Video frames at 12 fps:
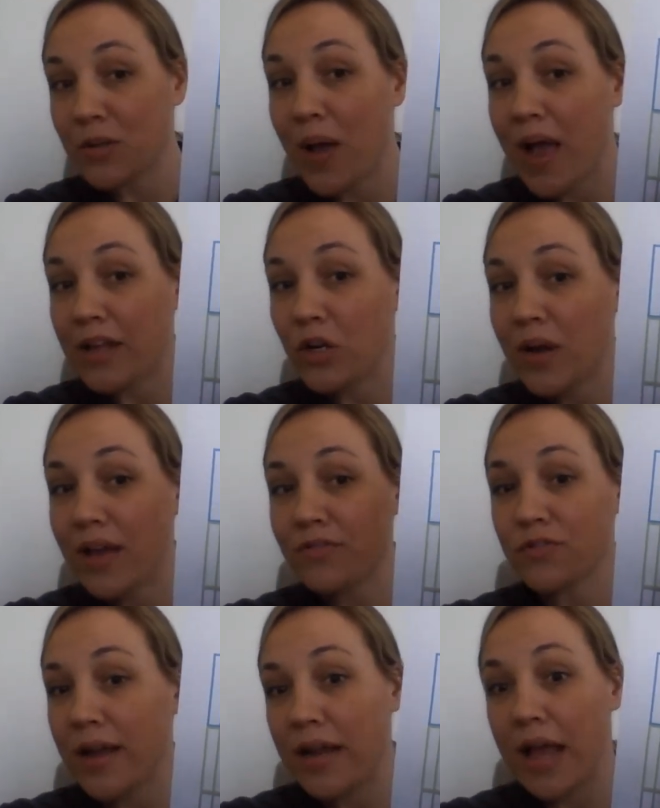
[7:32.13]
So I don't have
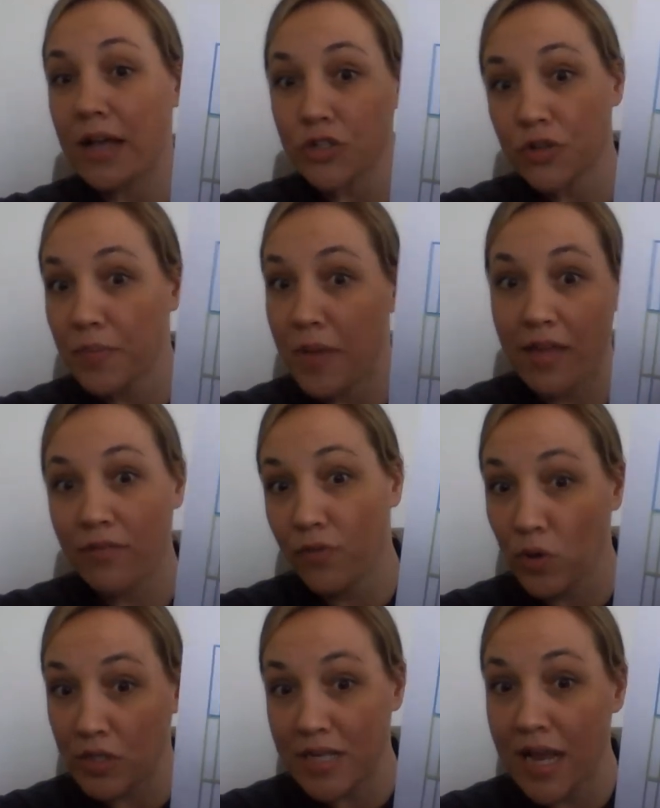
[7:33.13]
to write extra math
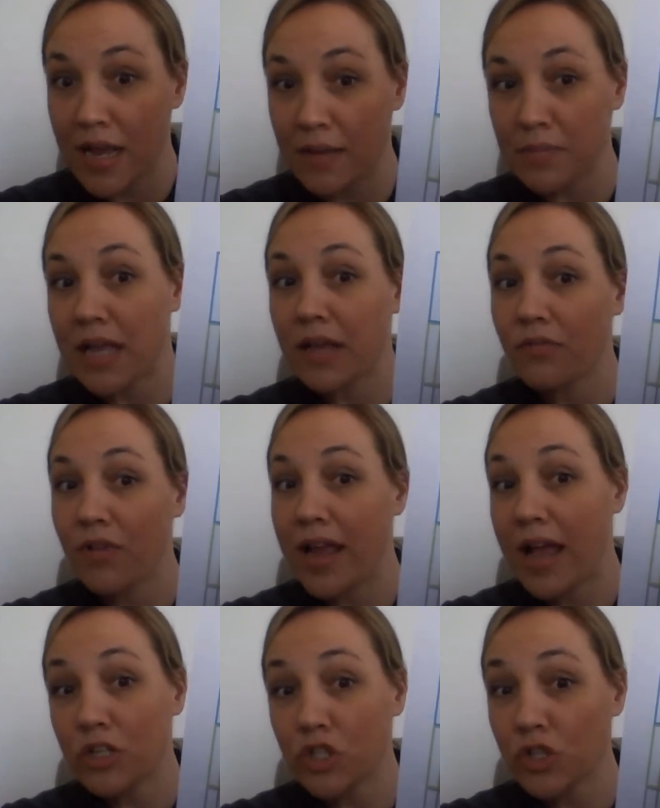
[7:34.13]
4 times. I can write
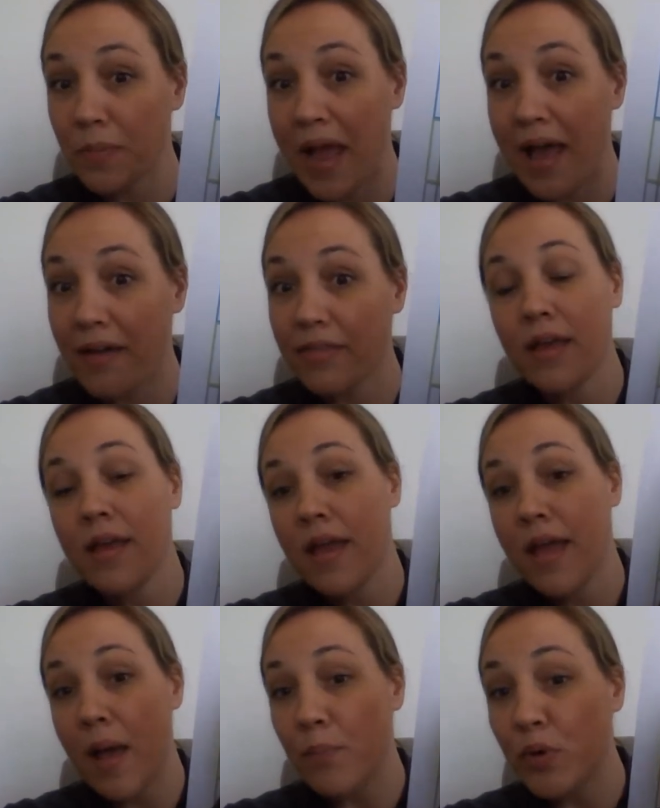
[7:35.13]
extra math
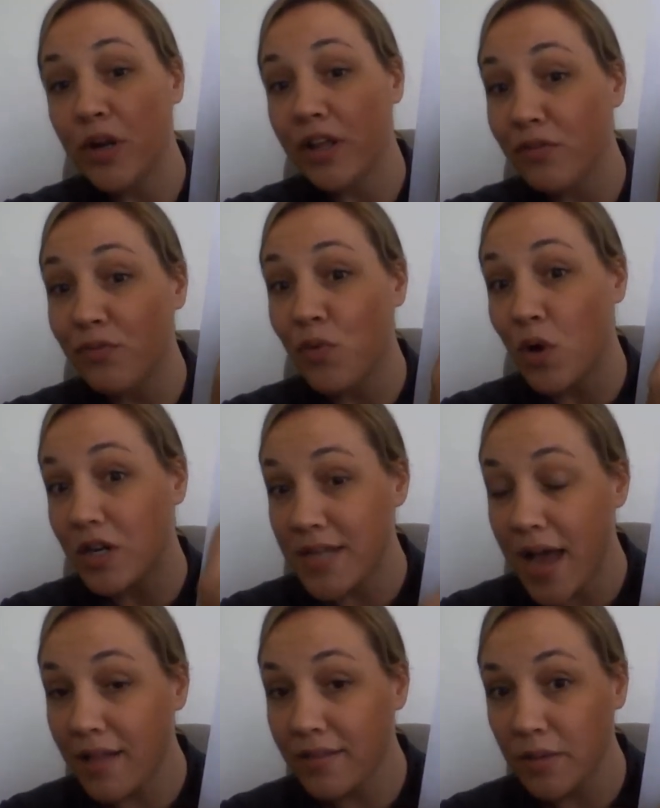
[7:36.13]
and put in 4
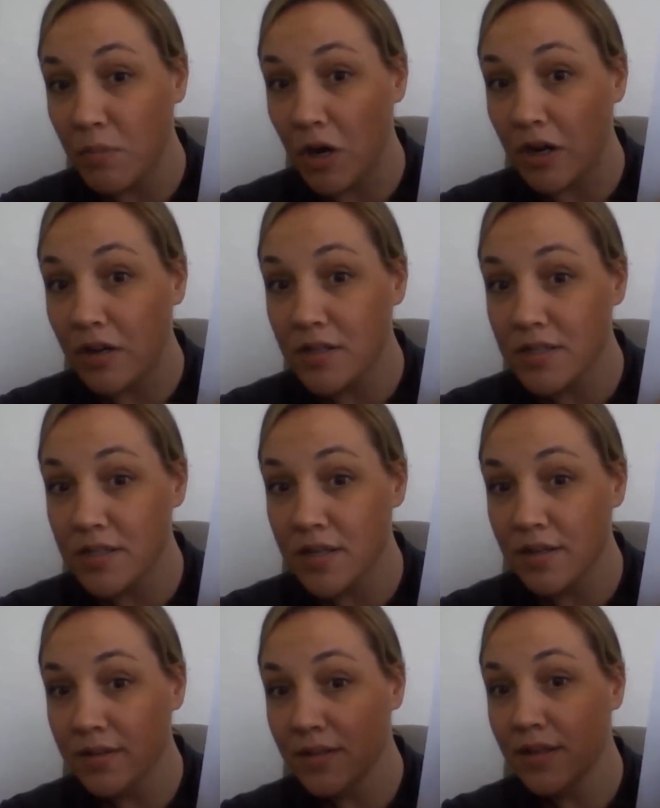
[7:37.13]
tally marks
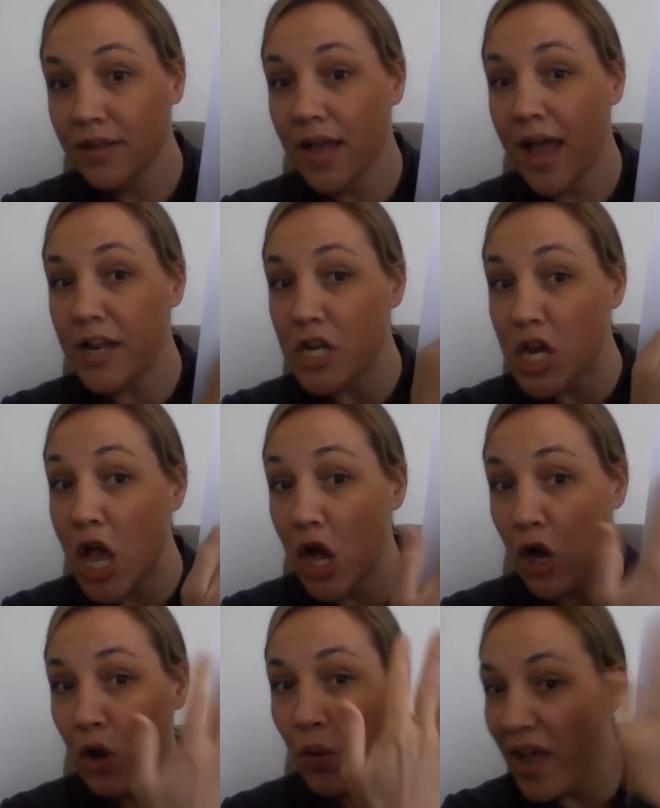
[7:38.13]
and
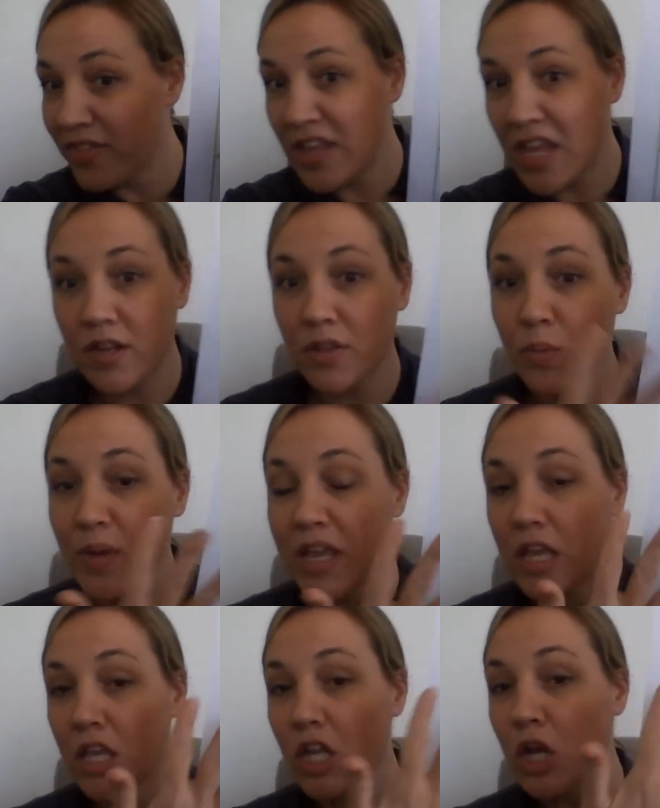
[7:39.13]
know at the end of the
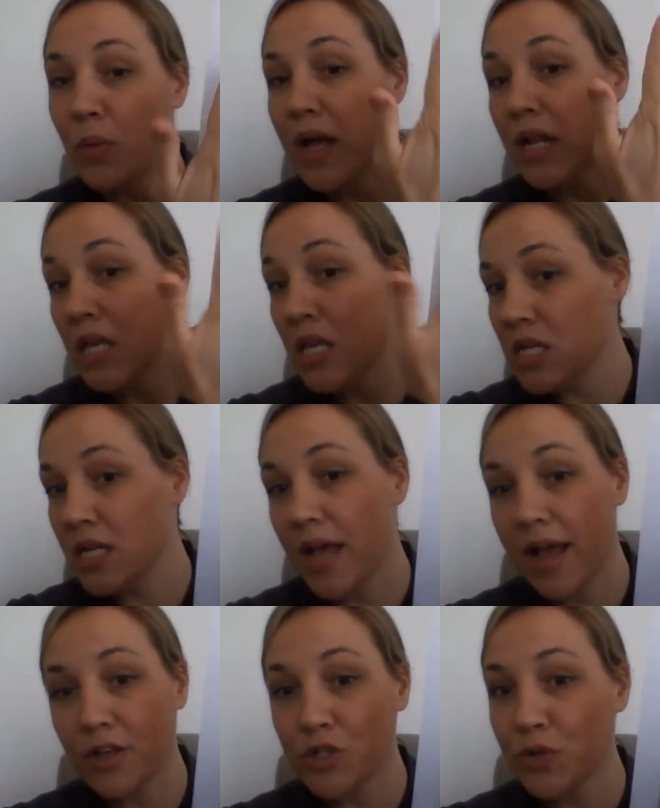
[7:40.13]
week, you know what? He did
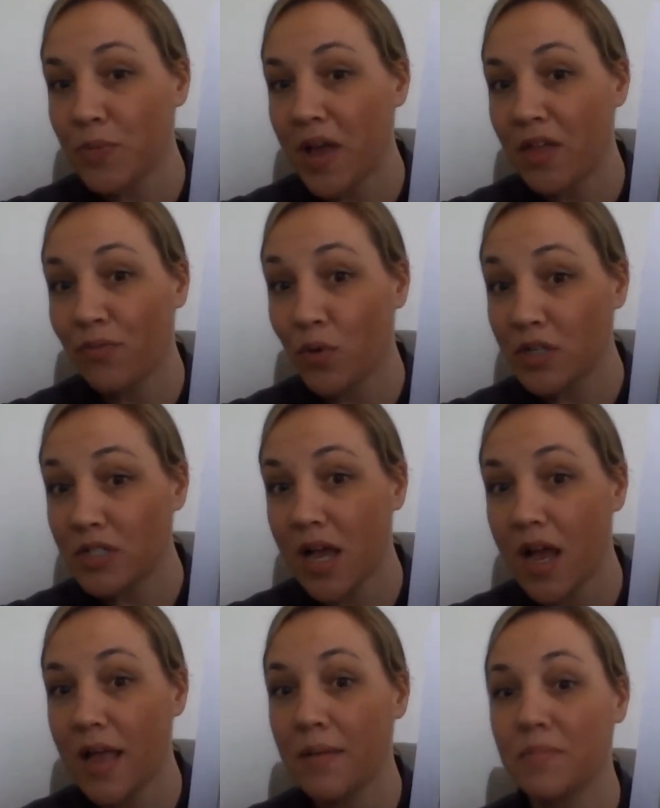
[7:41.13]
extra math 4
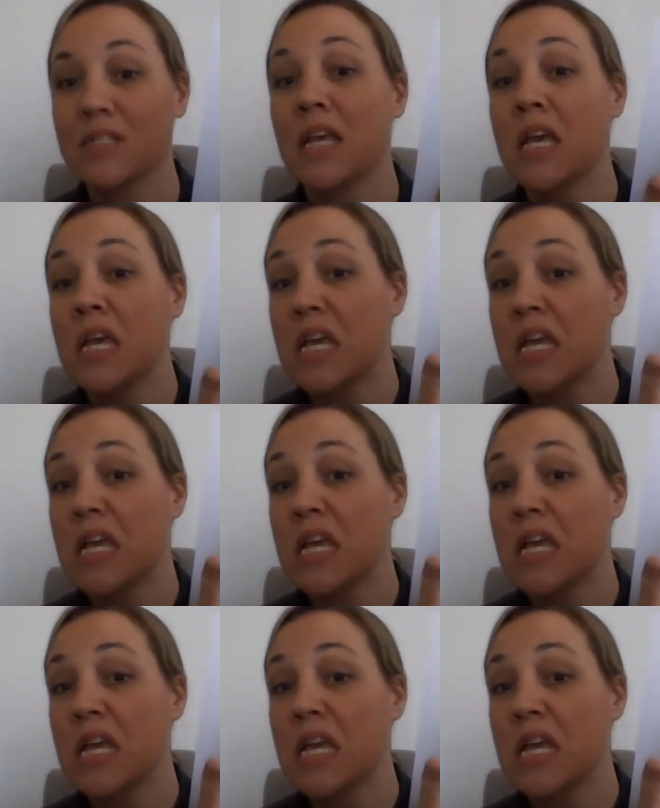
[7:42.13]
times.